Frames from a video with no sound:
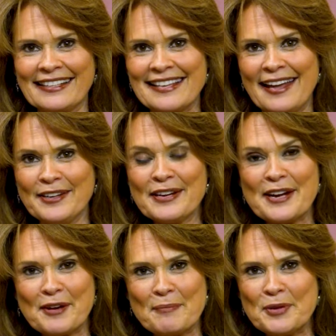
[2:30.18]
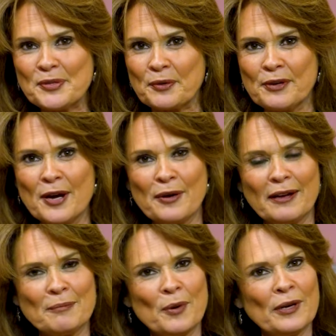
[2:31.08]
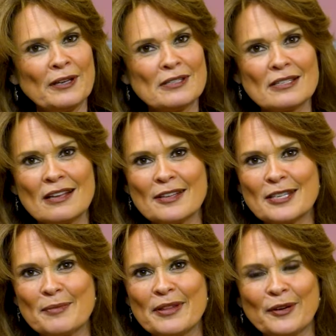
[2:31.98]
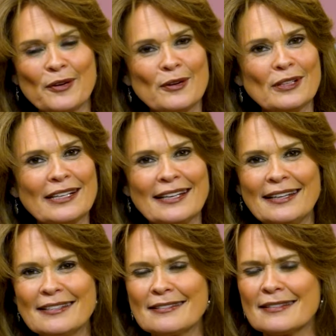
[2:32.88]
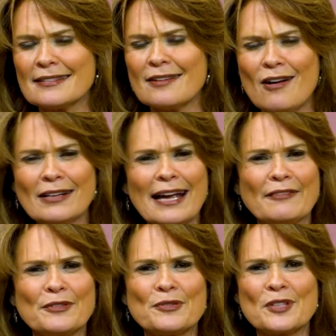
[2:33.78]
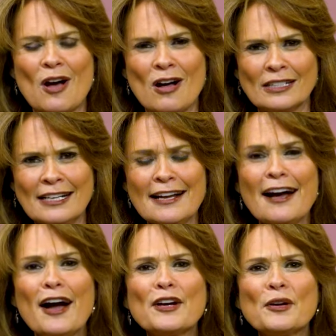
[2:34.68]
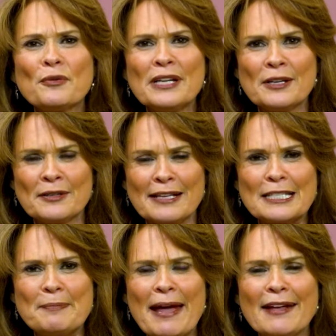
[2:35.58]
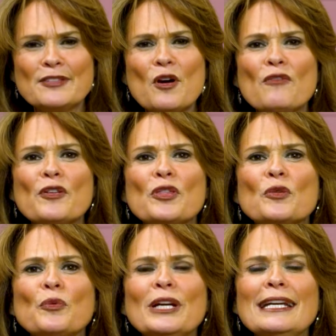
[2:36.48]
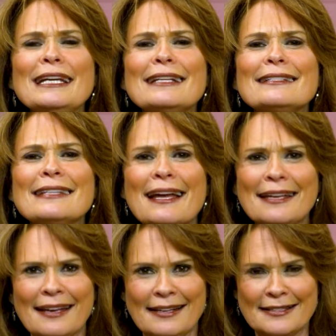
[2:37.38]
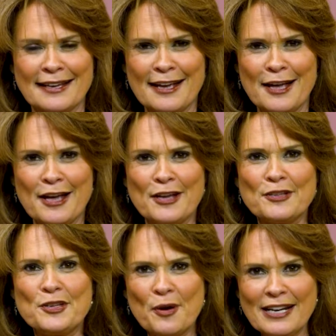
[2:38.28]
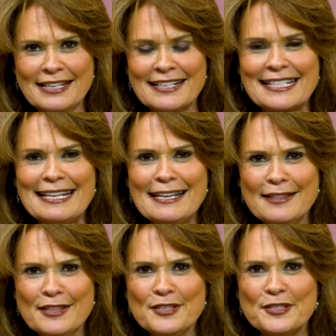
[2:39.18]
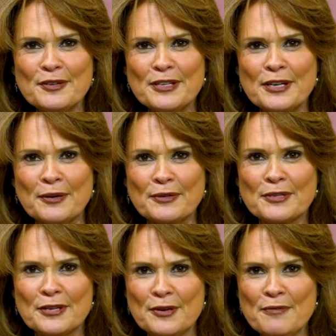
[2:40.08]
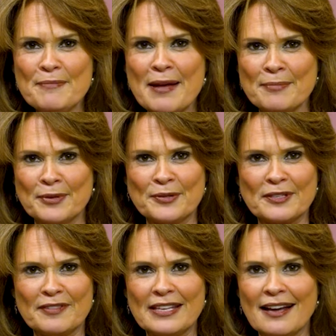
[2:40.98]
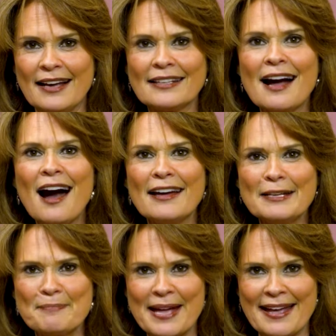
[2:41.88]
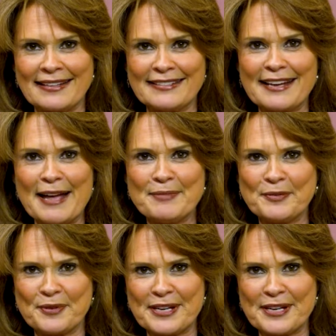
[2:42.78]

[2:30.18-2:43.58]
Alexander here on Music Row, and boy, you just saw some of their early hits, just song after song. A career that spans over three decades. Joining us in the studio, two members of the iconic band Diamond